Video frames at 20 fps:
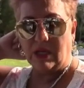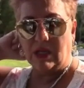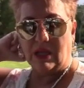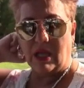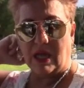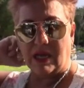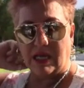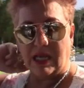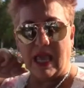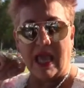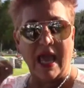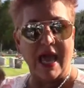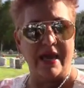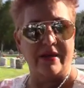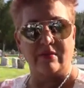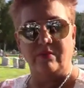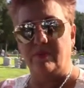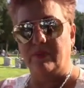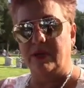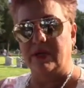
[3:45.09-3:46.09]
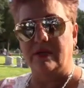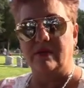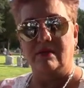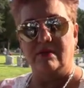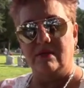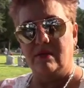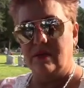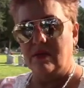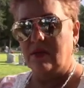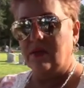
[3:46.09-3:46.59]
a lot of cattle, but
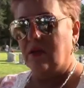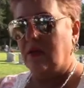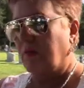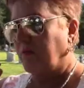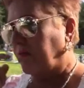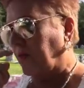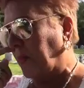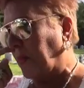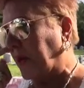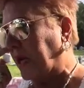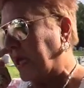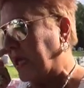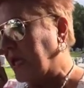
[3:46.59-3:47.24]
from what I